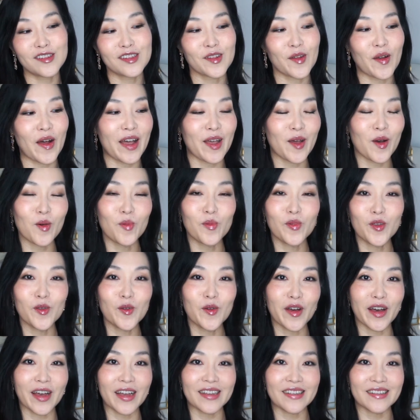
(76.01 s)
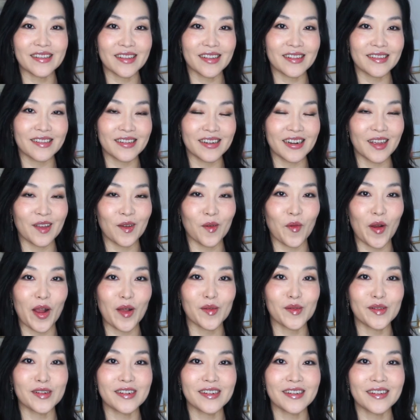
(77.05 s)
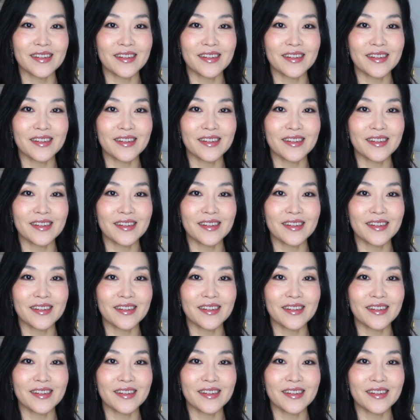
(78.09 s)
So I hope you guys stick around.